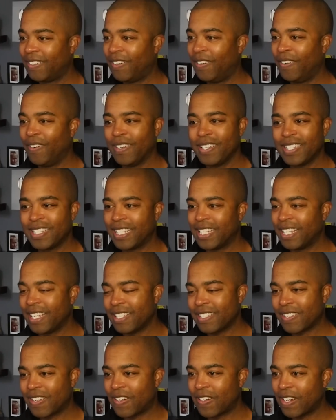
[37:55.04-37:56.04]
Always the
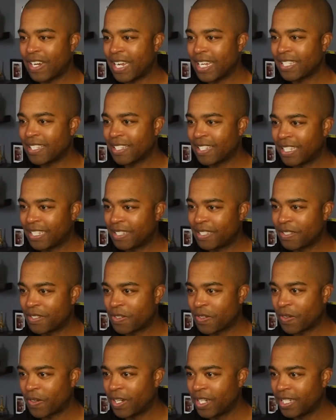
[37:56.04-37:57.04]
nice car has to get
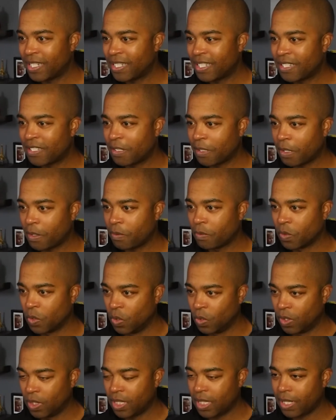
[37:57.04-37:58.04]
destroyed. It's like a
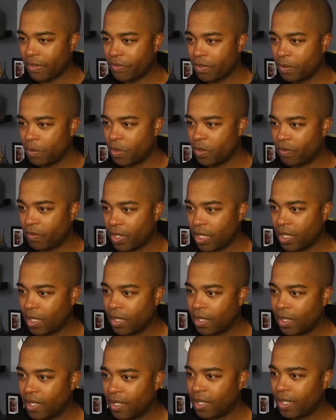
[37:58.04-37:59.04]
rule in every movie.
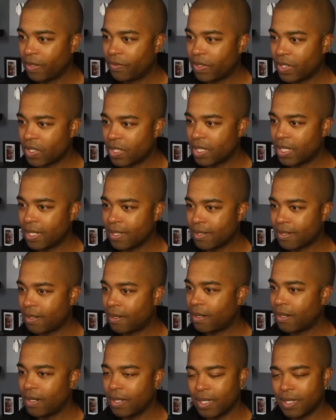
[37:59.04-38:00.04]
If there's a nice
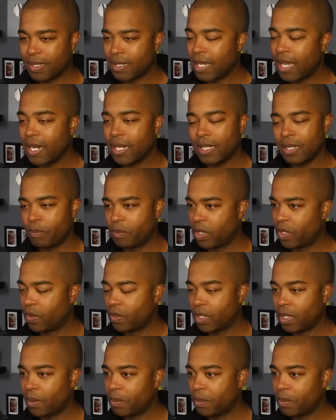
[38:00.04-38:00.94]
car, it's got to get blown